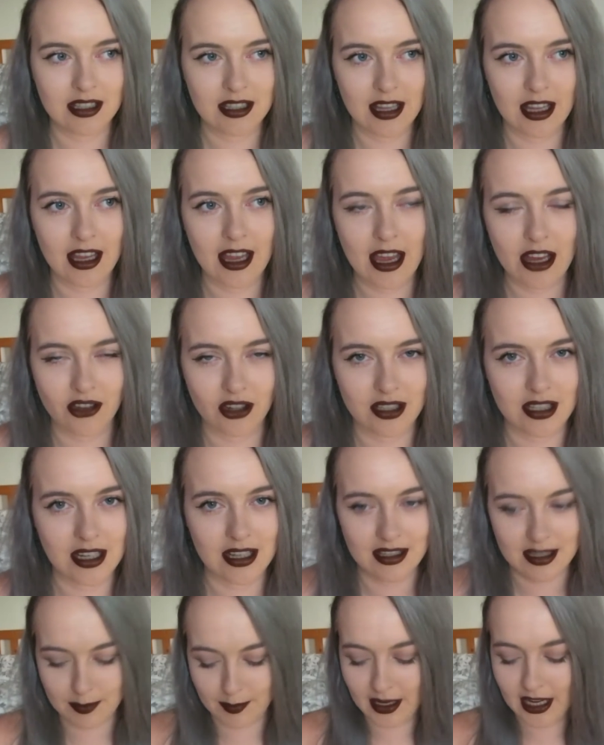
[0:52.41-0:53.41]
The hairdresser
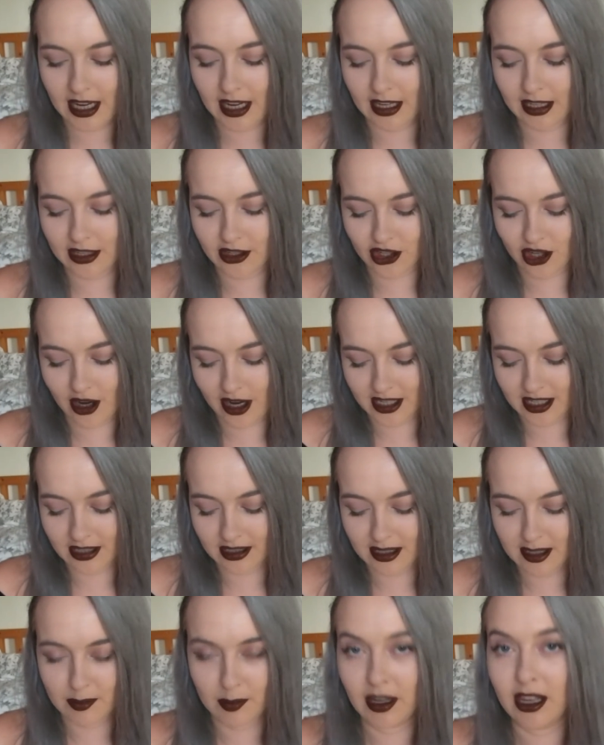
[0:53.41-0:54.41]
didn't speak English and I
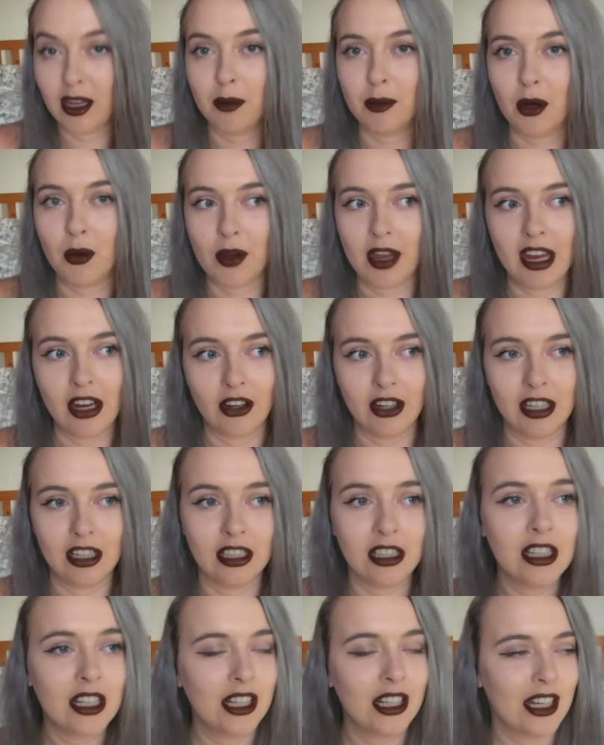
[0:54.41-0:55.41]
didn't speak Bulgarian,
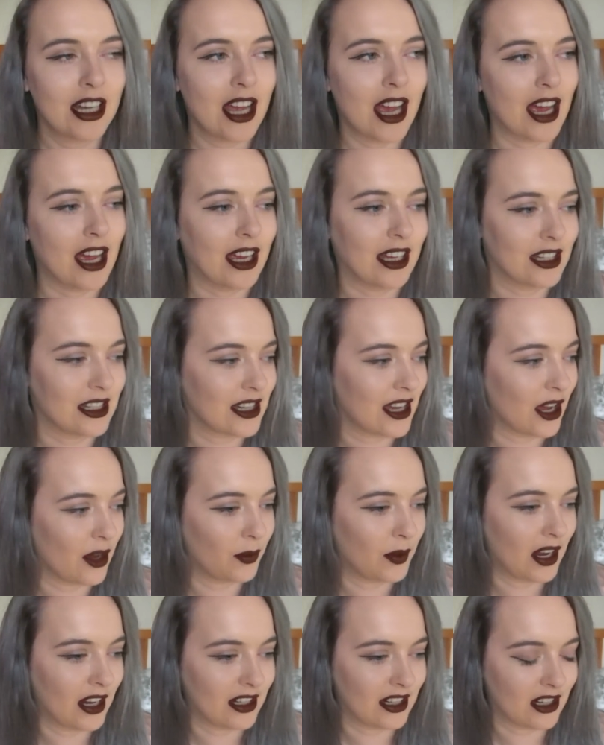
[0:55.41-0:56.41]
and we
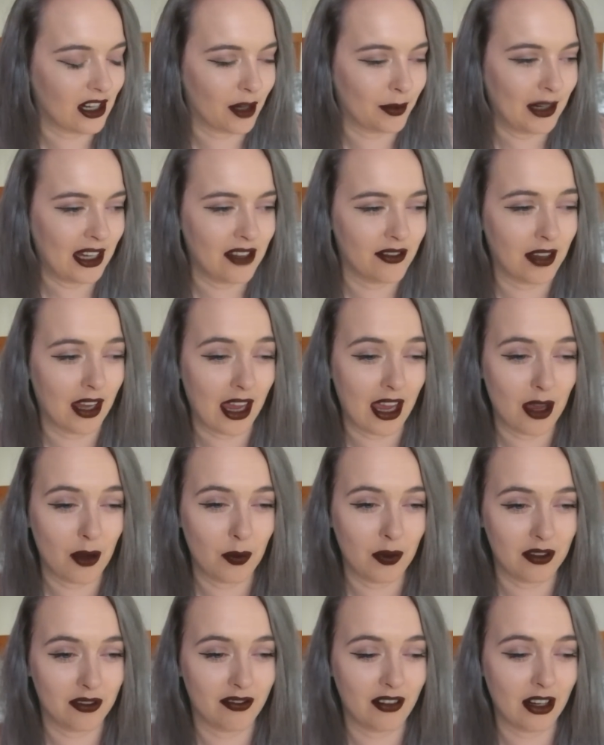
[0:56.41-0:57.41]
ended up leaving it
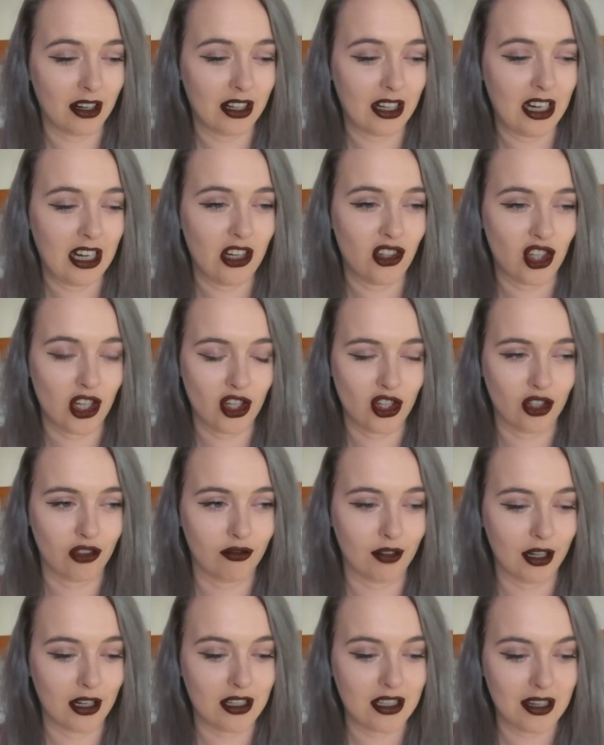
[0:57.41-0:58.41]
with very ginger
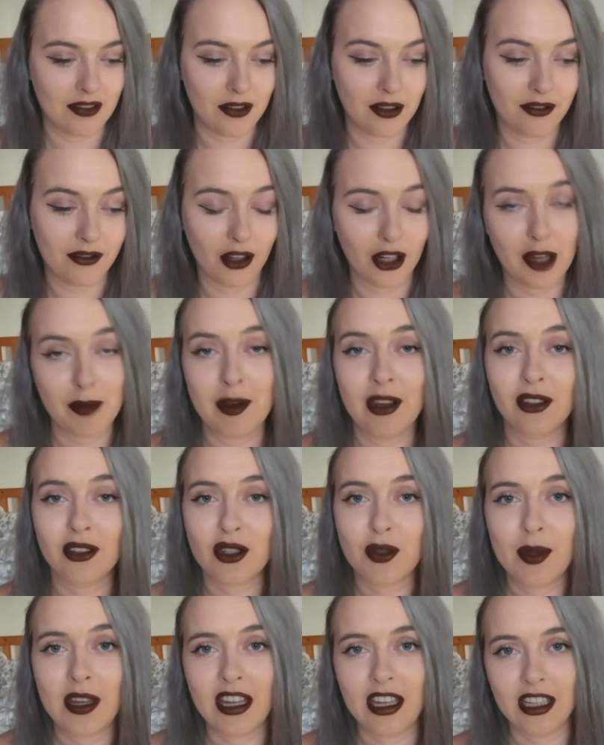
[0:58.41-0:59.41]
roots. If you follow me on
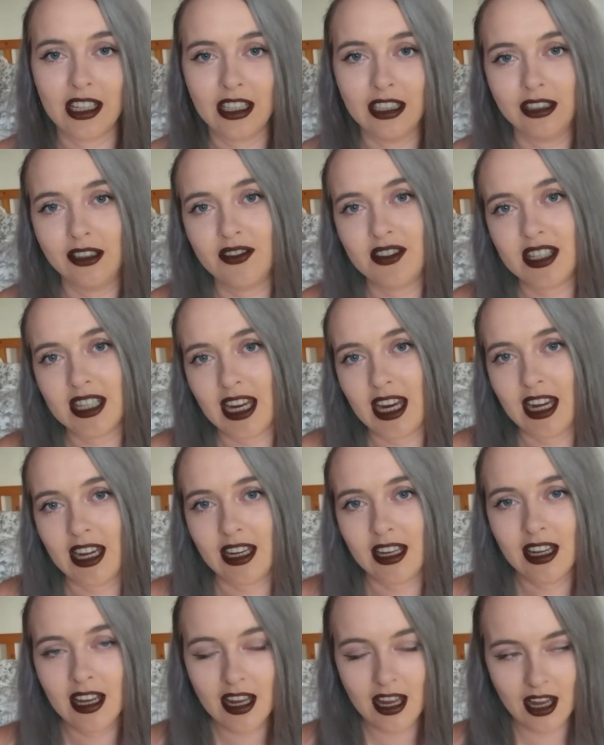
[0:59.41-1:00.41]
Twitter you'll have seen
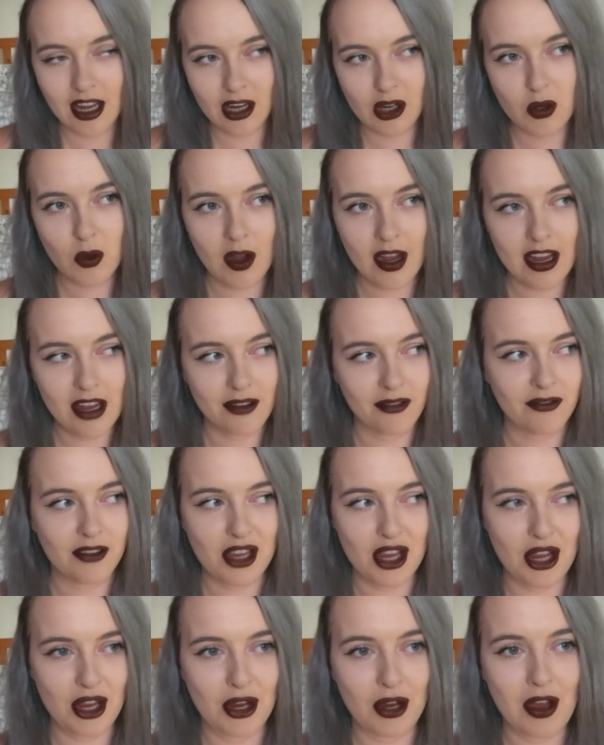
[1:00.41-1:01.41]
quite a
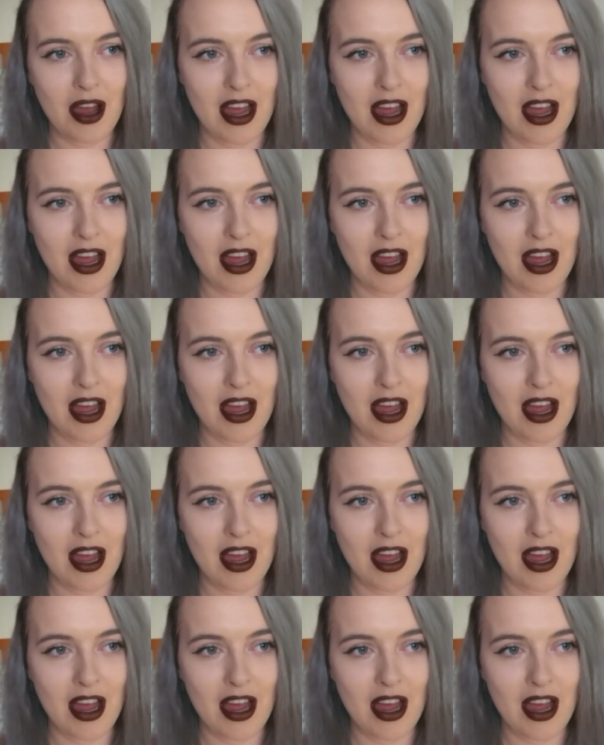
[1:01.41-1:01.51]
few